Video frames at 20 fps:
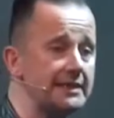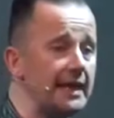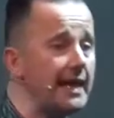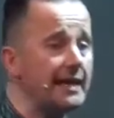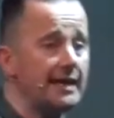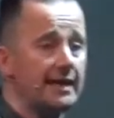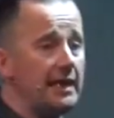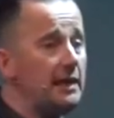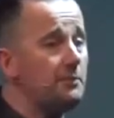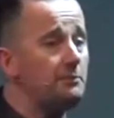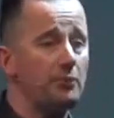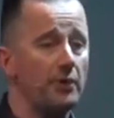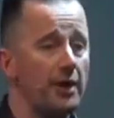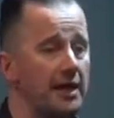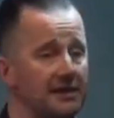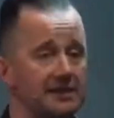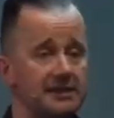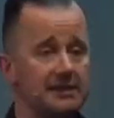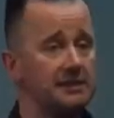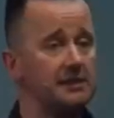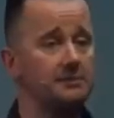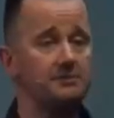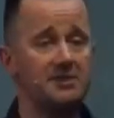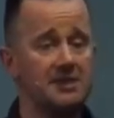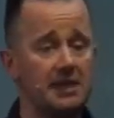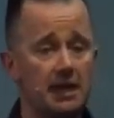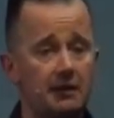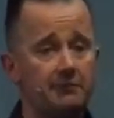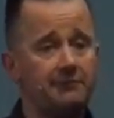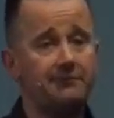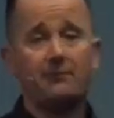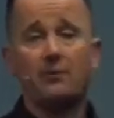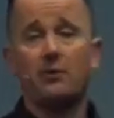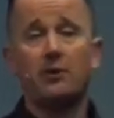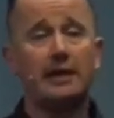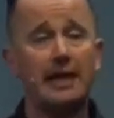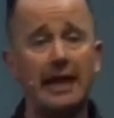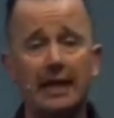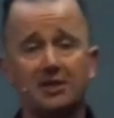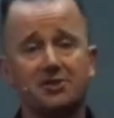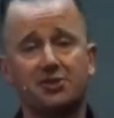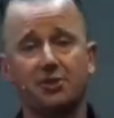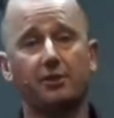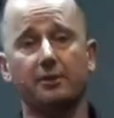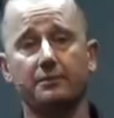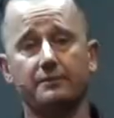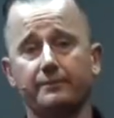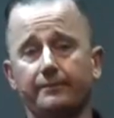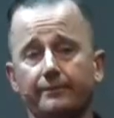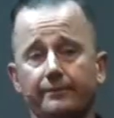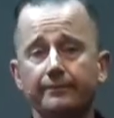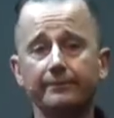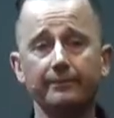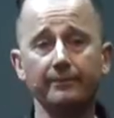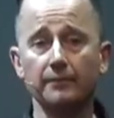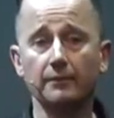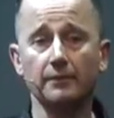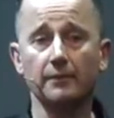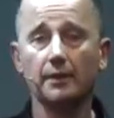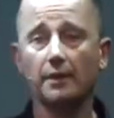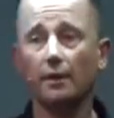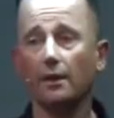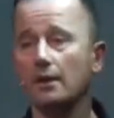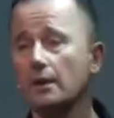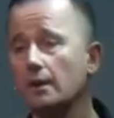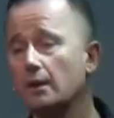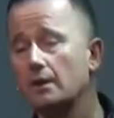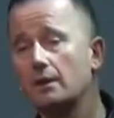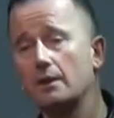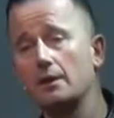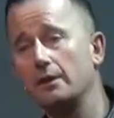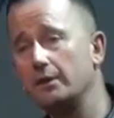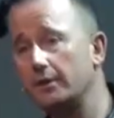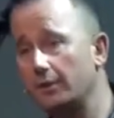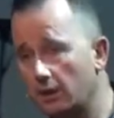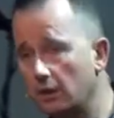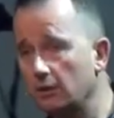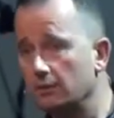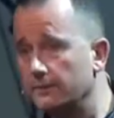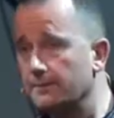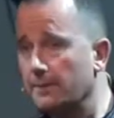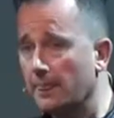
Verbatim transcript: head and he braces himself for a lecture, you know?